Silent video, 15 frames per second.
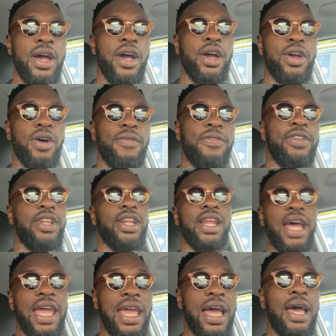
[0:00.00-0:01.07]
confident.
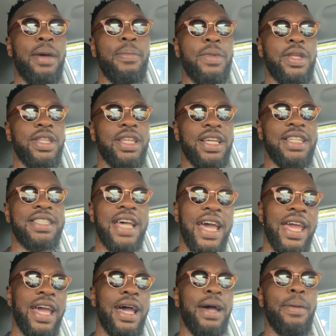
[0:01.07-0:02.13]
I am this. I
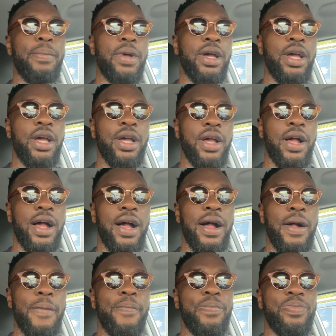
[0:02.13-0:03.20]
am
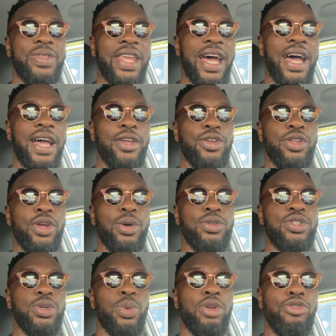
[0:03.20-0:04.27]
that, you know.
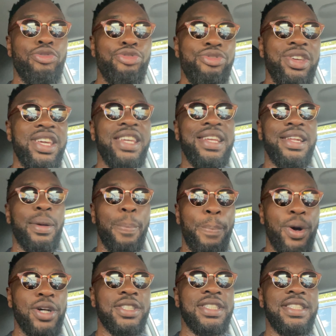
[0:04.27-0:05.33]
So you want to read
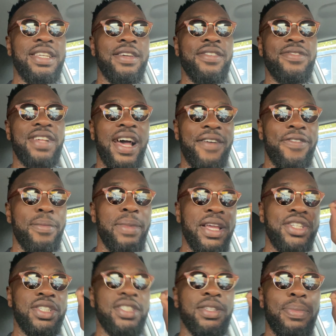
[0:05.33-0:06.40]
positive
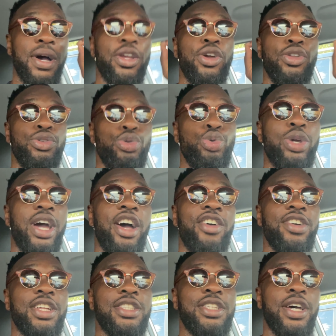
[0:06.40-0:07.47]
affirmations about your new
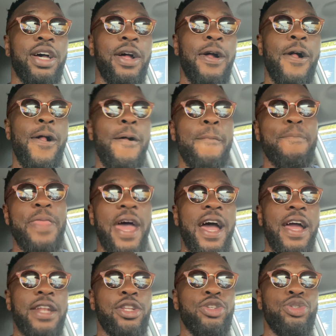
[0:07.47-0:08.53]
character,
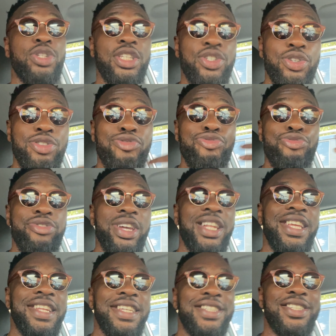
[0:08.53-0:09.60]
and you
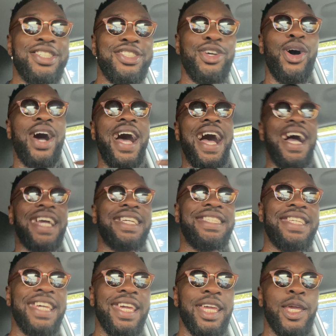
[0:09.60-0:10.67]
really need to start
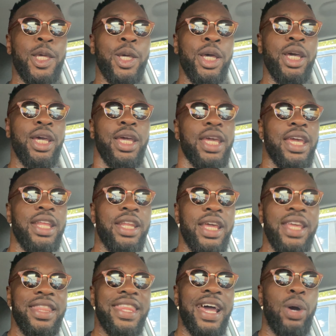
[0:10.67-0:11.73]
acting
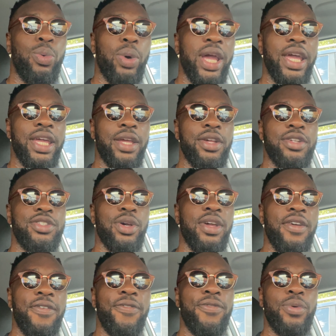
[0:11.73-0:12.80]
in that way. So
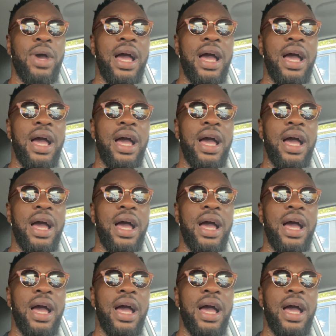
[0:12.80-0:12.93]
if